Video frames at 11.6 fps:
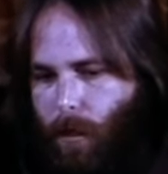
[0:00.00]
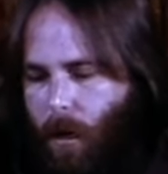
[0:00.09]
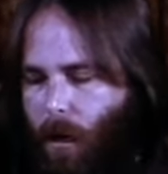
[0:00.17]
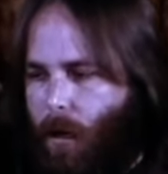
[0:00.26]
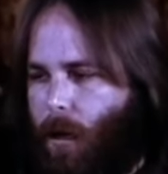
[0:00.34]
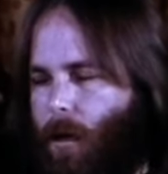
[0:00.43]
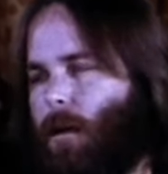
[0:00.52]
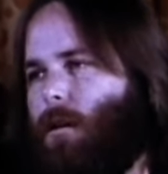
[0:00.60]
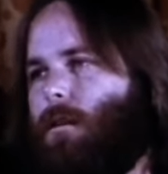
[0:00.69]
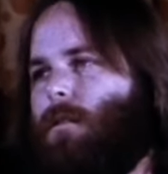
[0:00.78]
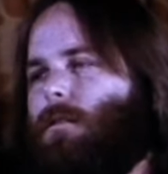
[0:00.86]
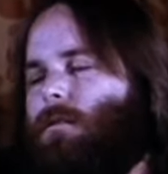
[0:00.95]
Uh,
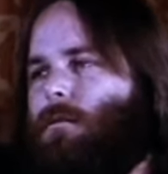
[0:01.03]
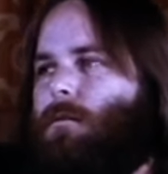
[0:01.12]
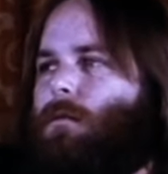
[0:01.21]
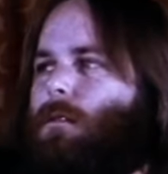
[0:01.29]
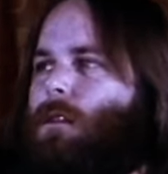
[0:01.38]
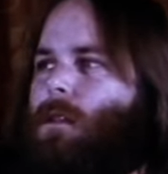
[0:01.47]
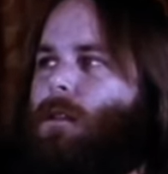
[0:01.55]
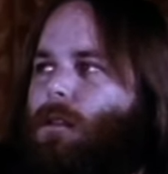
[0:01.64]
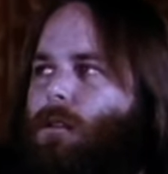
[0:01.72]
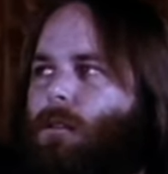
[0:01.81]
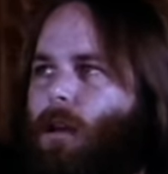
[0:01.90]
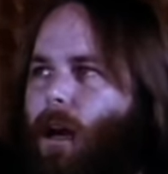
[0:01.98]

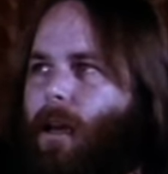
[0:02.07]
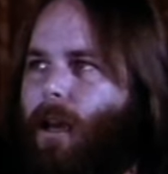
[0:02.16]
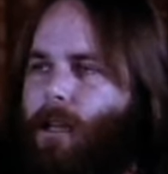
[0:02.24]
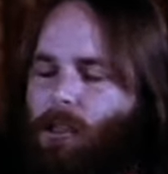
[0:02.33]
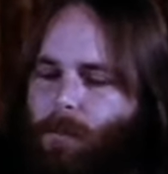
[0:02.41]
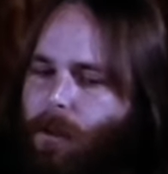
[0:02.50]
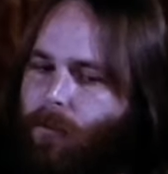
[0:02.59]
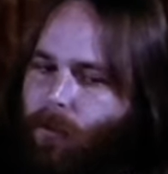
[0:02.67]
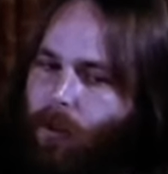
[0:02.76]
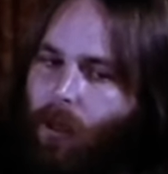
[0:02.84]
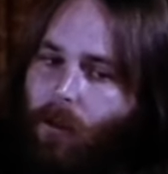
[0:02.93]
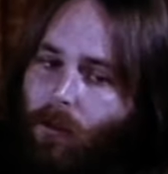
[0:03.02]
I can't speak for
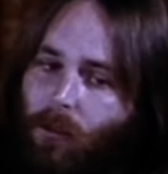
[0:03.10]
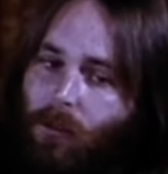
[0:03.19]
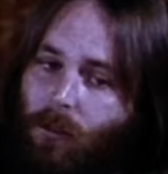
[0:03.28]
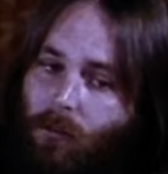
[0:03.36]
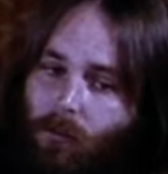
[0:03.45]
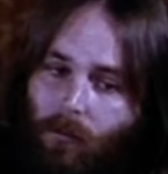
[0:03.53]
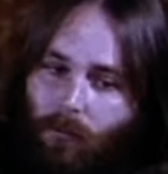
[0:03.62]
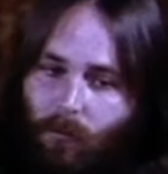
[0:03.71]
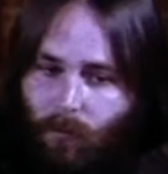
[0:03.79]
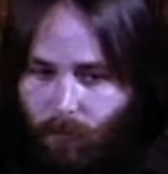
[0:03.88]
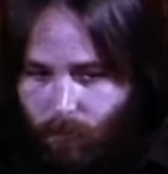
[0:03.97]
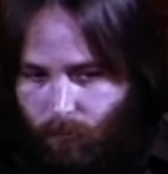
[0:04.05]
the others. You haven't
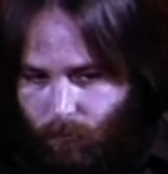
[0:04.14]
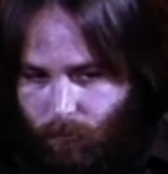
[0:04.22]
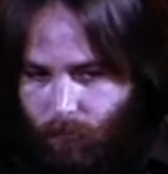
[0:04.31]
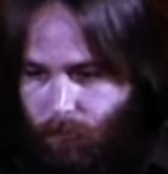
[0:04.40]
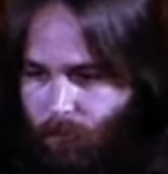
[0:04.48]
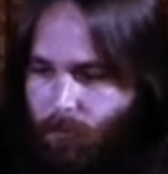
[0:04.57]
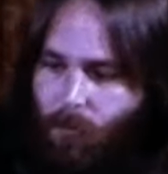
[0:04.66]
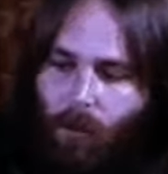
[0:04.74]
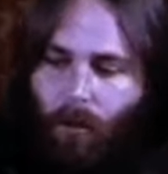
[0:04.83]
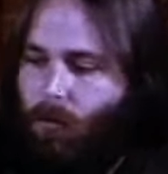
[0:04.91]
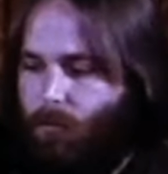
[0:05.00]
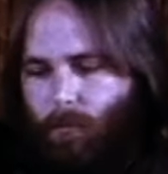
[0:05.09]
discussed the situation
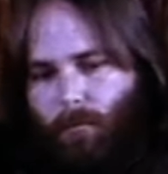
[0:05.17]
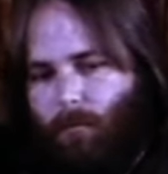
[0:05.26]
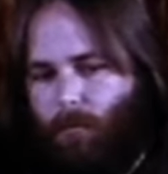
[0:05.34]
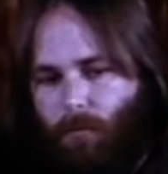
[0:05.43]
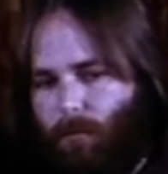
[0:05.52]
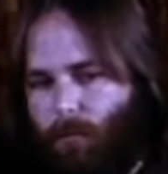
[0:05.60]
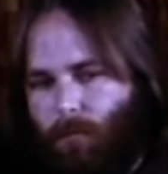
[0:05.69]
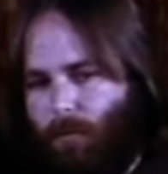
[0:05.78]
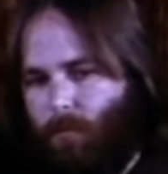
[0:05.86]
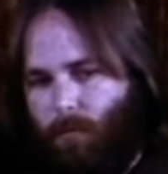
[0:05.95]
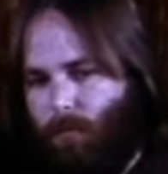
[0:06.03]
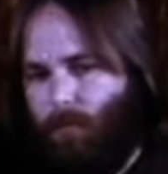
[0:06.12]
no. with them? Mm
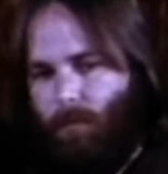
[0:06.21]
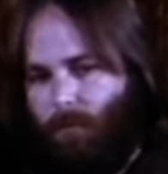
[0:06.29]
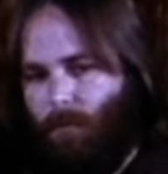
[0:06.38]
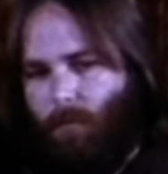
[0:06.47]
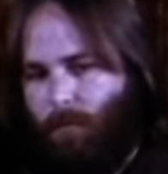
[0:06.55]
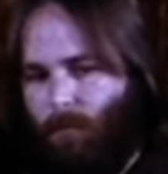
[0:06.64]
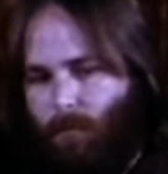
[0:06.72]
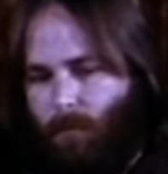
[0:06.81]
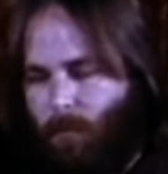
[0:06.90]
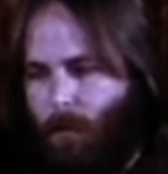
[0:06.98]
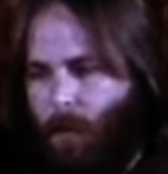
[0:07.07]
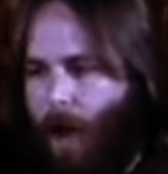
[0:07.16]
-mm. Mm Isn't that rather
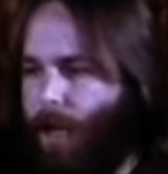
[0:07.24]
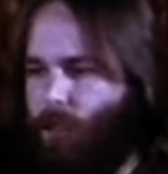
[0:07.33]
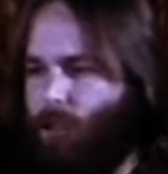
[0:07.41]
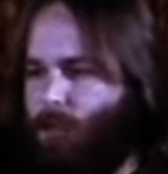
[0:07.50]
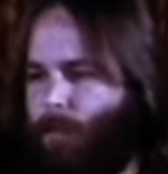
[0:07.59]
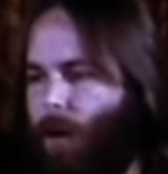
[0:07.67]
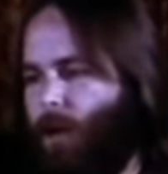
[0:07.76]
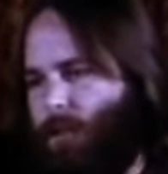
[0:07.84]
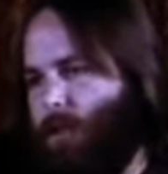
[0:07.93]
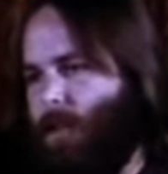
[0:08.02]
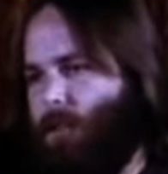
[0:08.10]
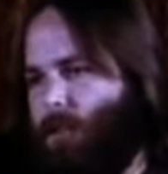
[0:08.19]
strange in view of the reviews? I
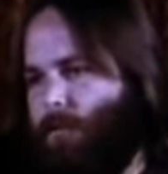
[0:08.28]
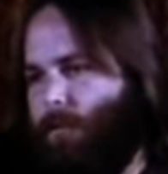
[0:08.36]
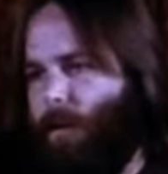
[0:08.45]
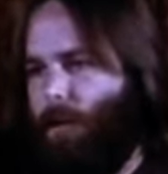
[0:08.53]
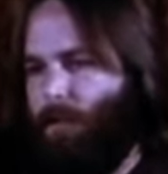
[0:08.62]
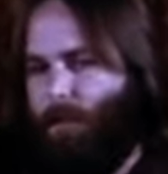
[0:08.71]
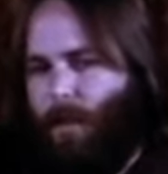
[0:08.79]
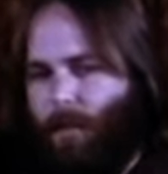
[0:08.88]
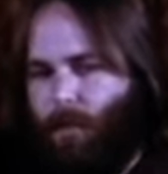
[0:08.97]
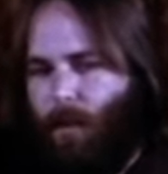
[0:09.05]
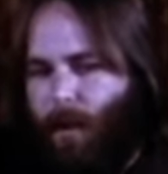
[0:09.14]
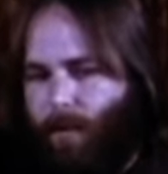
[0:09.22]
apologized to the fellows last
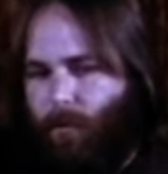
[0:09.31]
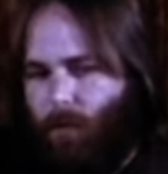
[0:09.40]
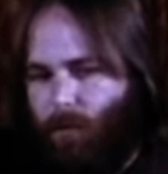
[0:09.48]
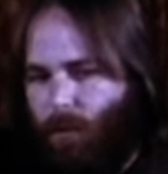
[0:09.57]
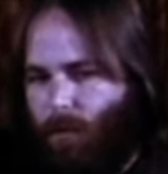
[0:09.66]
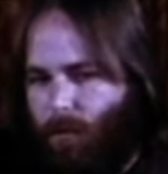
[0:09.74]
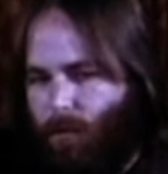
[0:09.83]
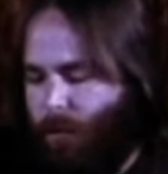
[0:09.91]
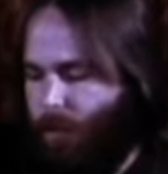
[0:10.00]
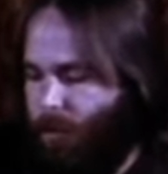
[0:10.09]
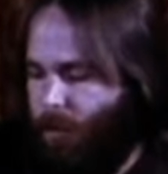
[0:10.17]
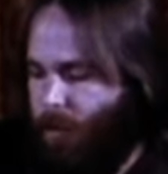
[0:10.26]
night after the show and
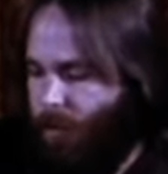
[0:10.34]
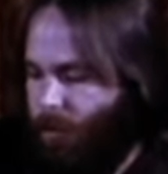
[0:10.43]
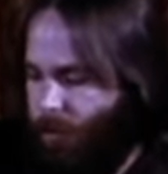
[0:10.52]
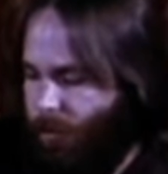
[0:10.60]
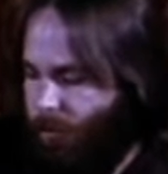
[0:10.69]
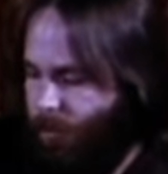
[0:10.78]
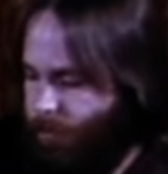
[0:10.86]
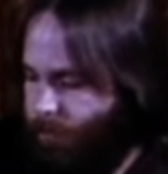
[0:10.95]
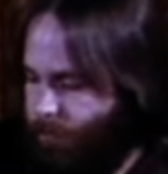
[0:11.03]
said, um,